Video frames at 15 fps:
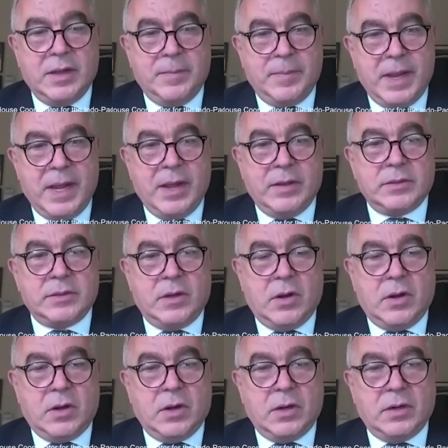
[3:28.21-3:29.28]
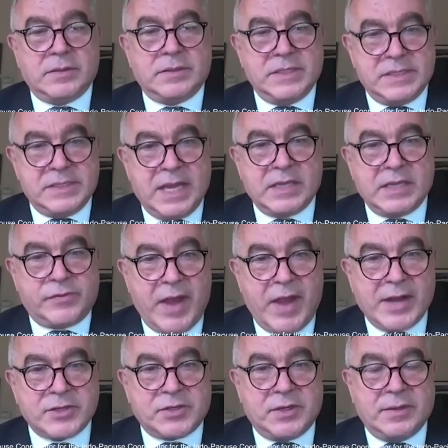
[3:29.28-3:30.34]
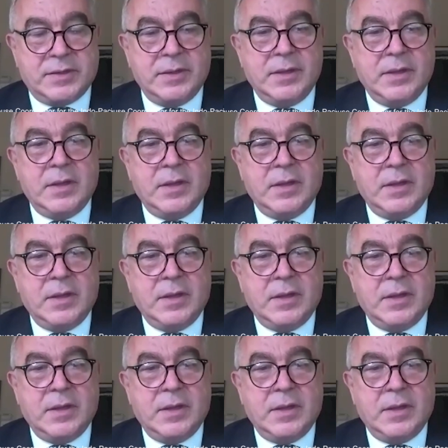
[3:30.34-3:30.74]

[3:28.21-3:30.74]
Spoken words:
about our dissatisfaction